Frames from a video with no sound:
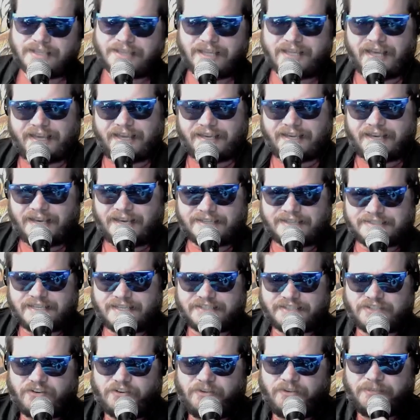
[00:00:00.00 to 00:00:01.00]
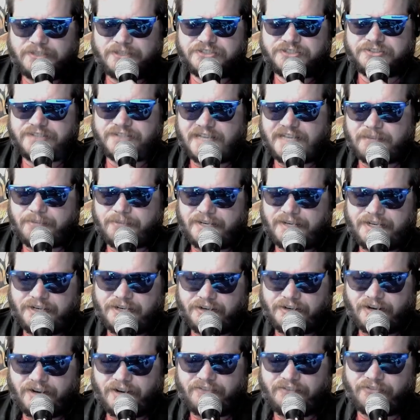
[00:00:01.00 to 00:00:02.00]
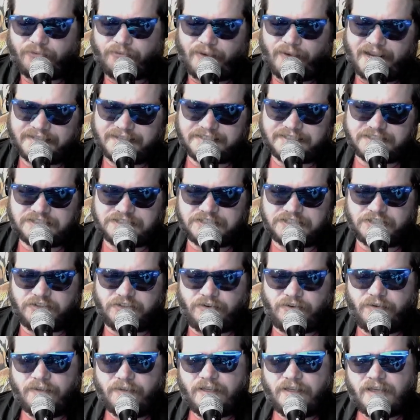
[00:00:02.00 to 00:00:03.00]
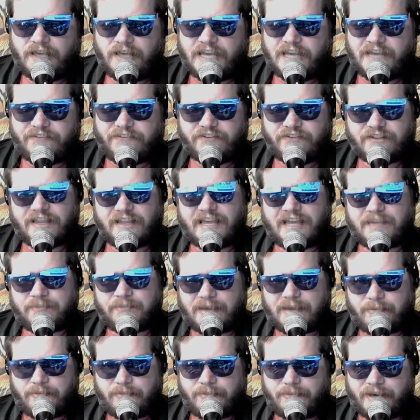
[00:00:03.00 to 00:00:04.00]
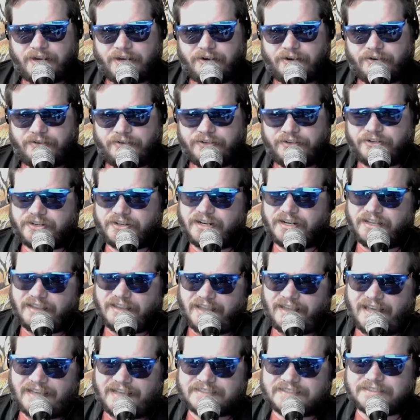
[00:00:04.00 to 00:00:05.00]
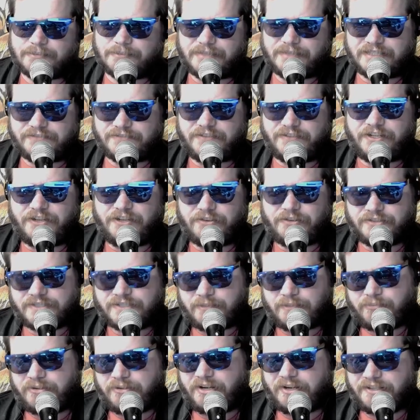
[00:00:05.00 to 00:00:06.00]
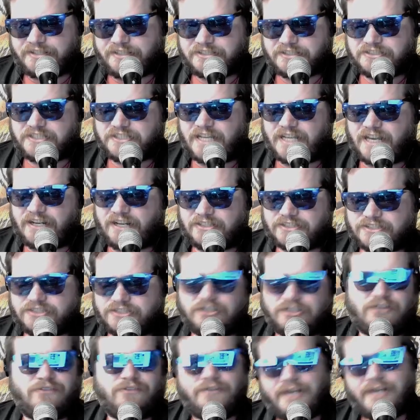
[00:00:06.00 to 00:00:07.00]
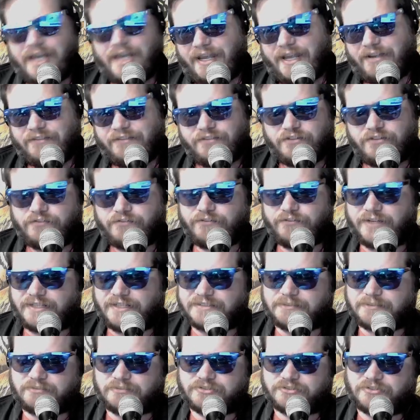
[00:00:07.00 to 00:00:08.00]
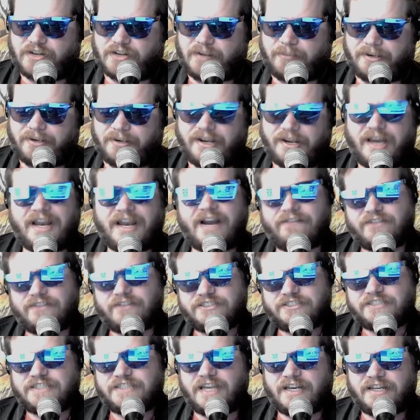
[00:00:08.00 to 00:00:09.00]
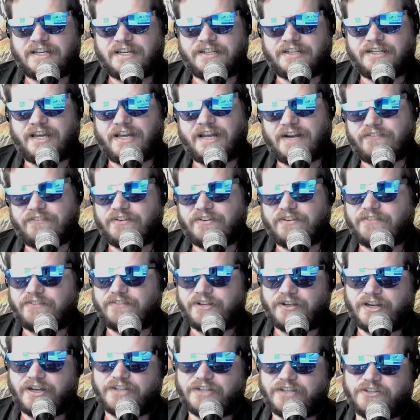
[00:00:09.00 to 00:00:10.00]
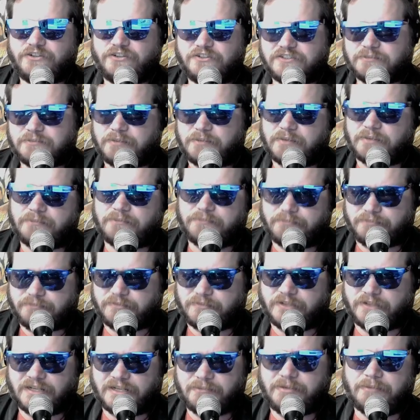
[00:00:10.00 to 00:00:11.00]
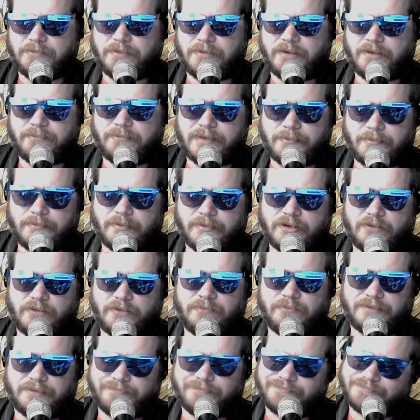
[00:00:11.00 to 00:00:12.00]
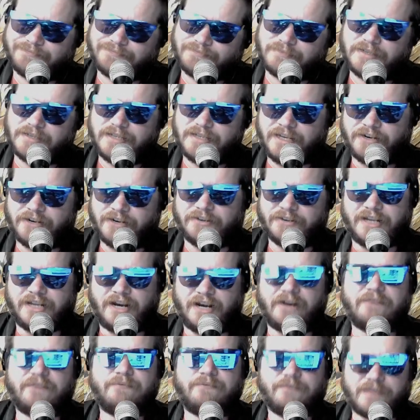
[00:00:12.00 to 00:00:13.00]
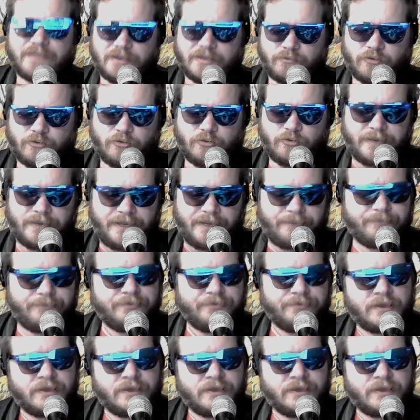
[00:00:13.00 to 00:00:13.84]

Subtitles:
Hey guys, how's it going? Mr. Deadman here of Rant and Chill. If you like Baby Metal, you're going to like some of these videos I put on this channel. So, hey, feel free to subscribe. Not every video I do is going to be about Baby Metal, but here and there, they will be.